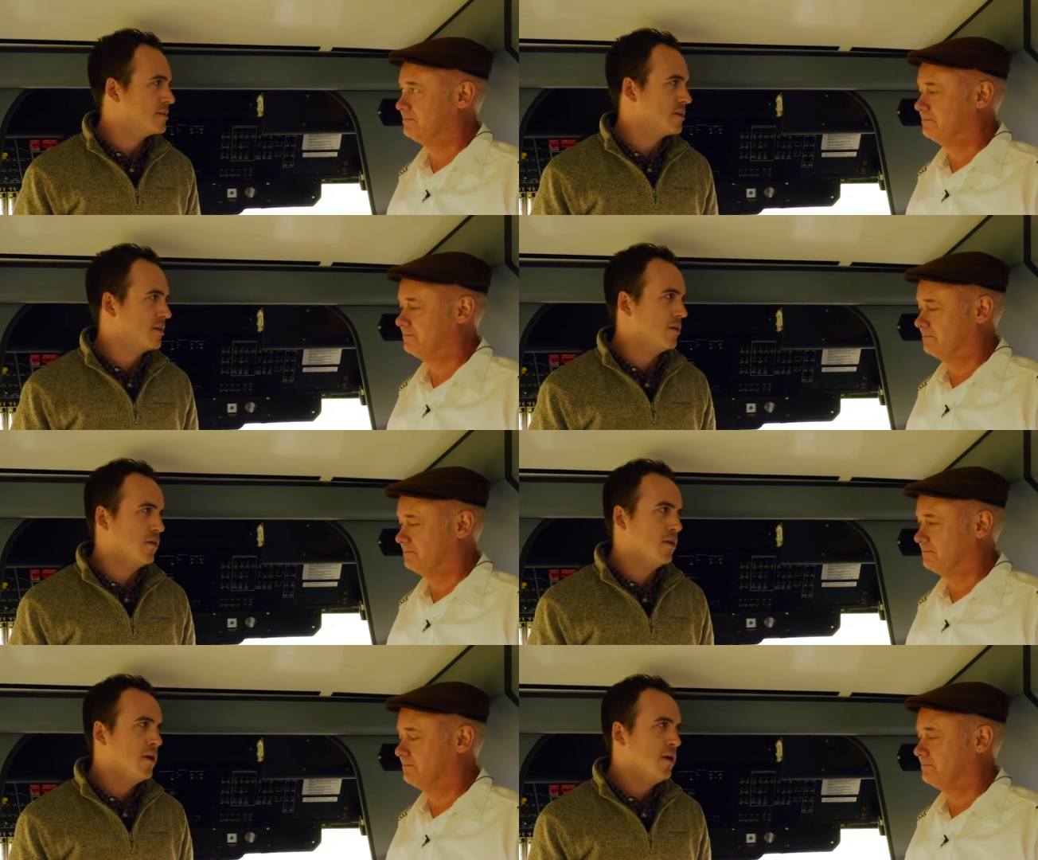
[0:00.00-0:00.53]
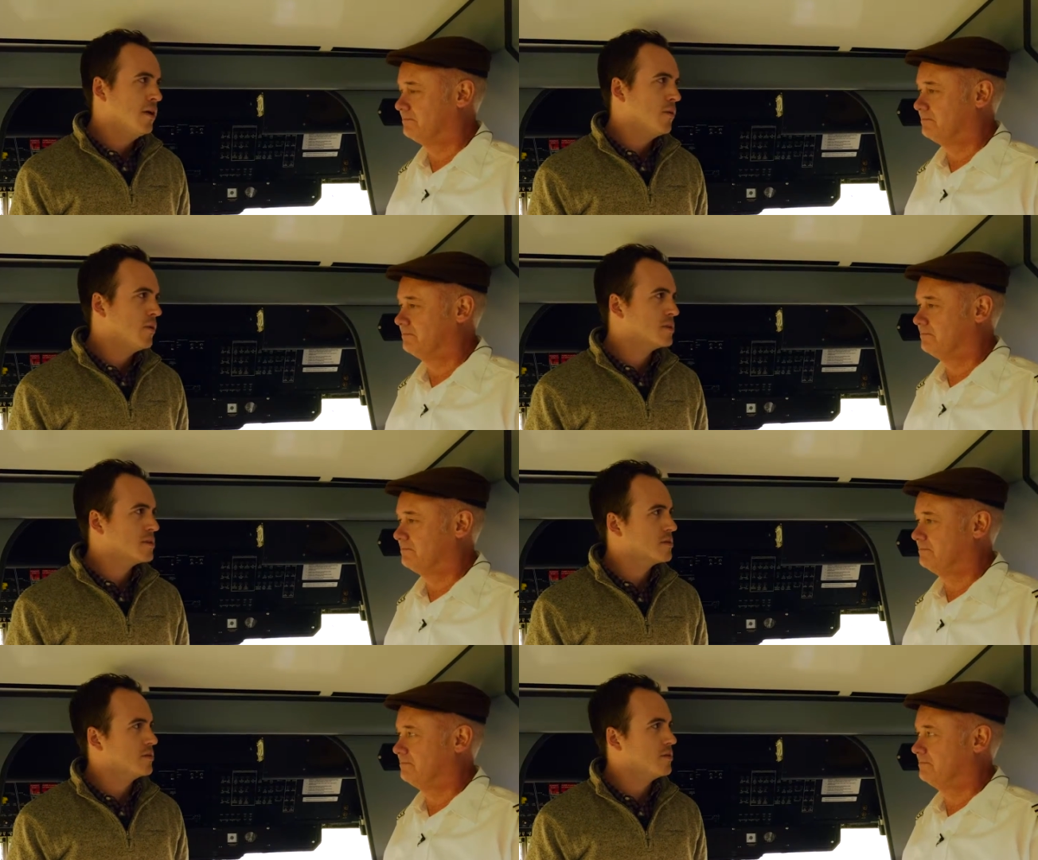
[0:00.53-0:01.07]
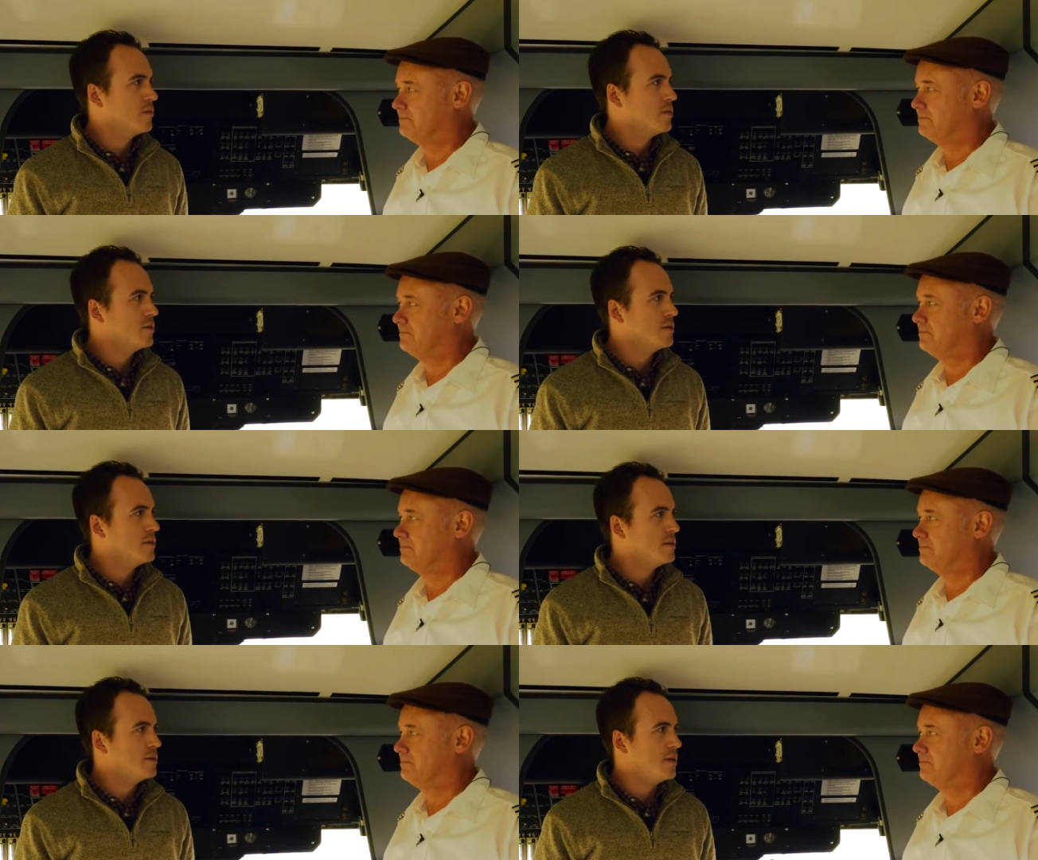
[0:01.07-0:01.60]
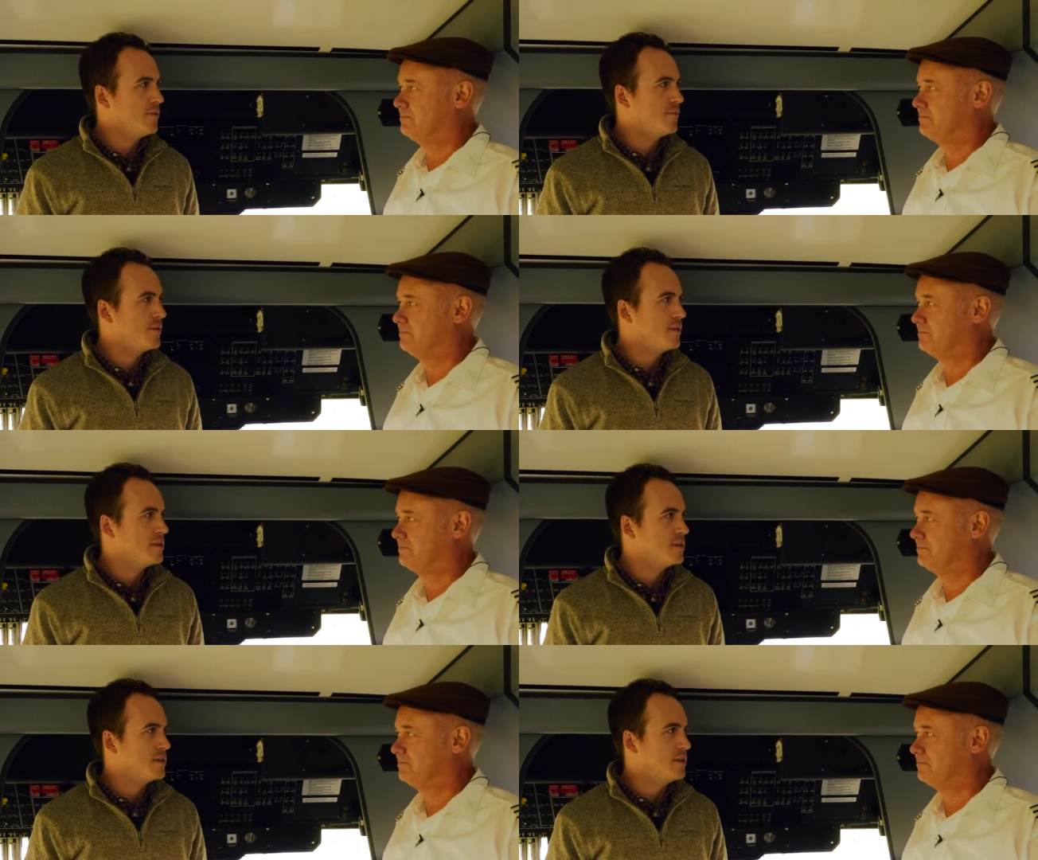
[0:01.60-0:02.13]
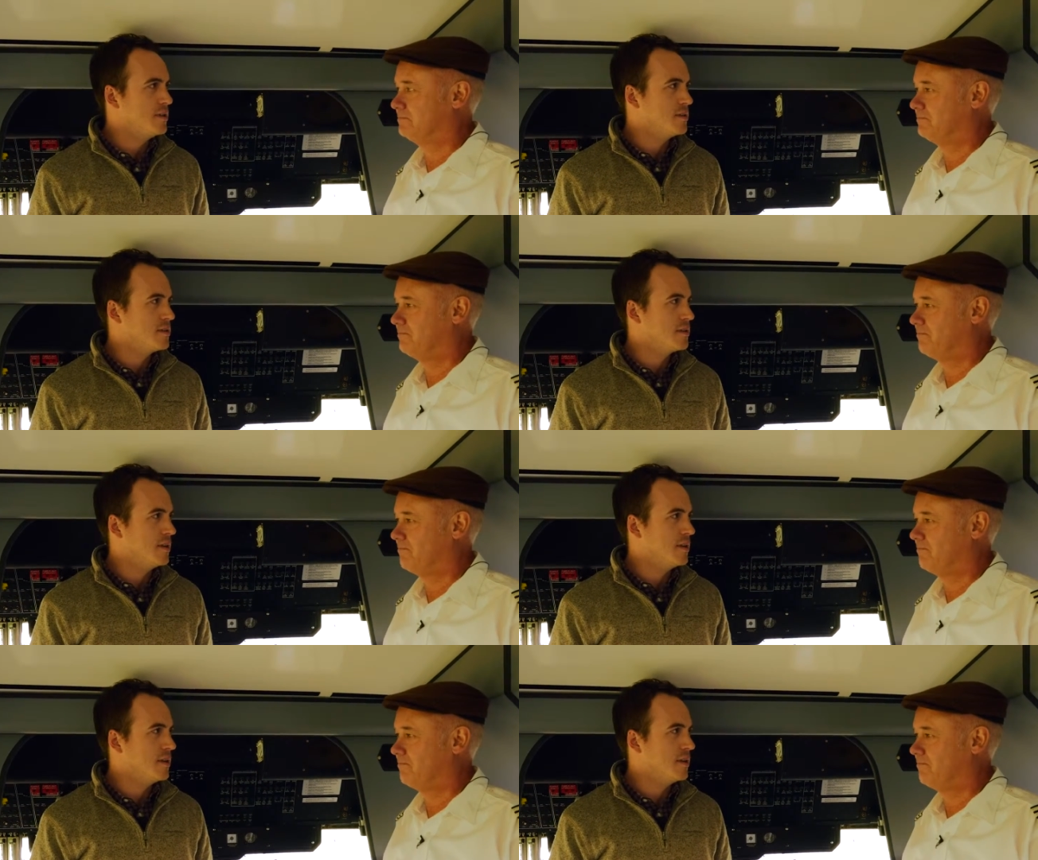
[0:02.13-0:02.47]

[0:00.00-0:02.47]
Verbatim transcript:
Speaker 1: So what's what are the differences